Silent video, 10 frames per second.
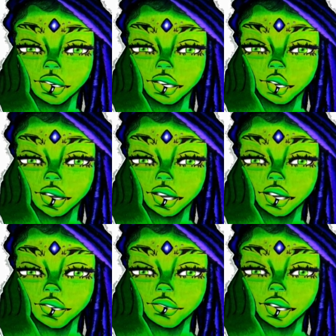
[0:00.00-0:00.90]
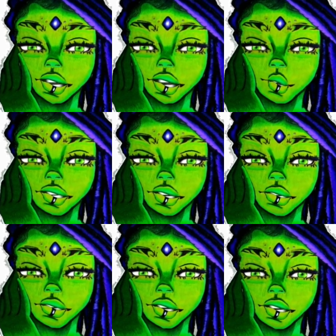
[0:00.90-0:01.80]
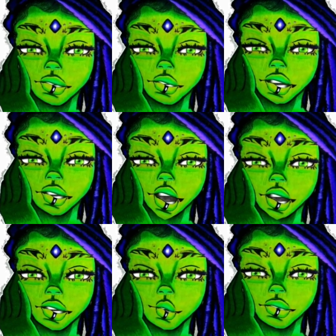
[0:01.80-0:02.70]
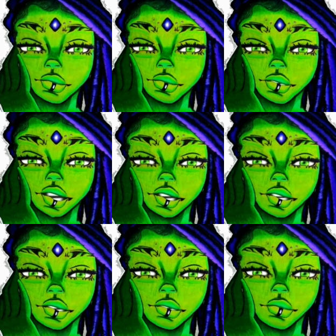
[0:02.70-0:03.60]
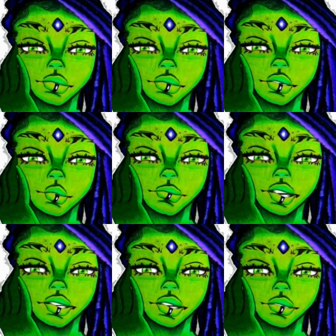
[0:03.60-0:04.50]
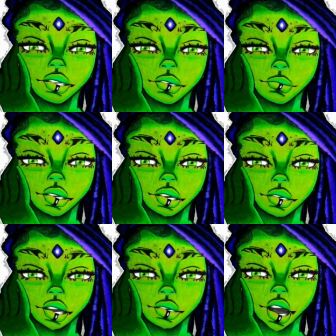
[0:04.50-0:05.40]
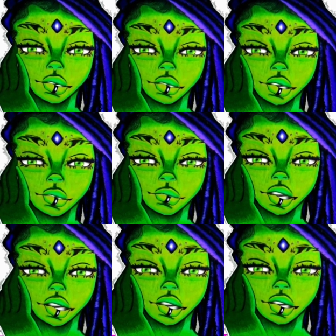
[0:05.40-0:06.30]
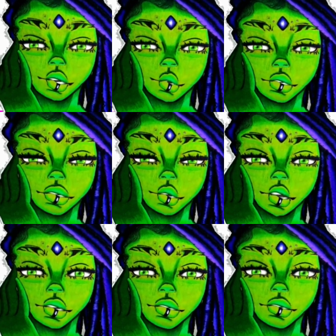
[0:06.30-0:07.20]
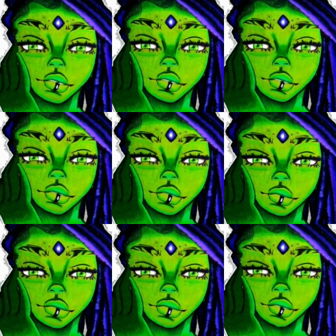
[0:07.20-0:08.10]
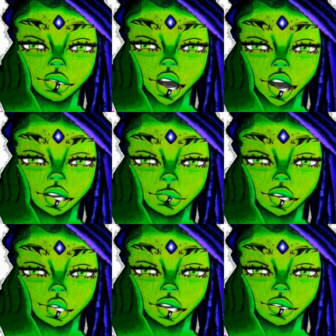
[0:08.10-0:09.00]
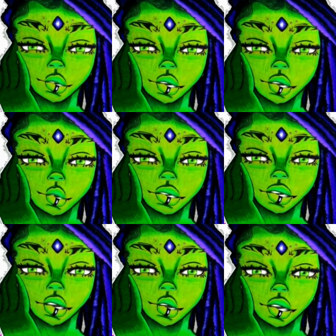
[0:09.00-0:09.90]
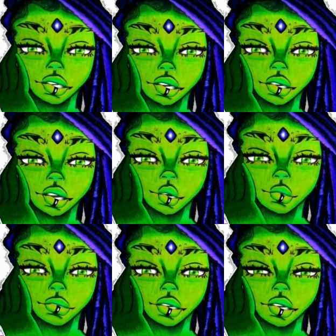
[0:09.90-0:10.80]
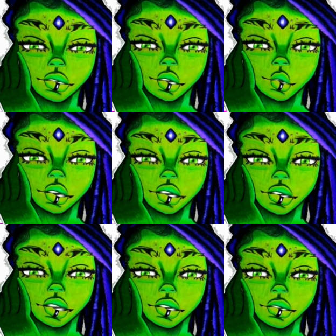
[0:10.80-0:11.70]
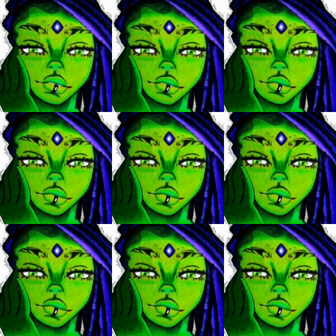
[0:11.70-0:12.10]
which to me says this is a carry-on of when Martell took Melody to Melody to court for the child custody or whatever else he thought he was going to get that he didn't get.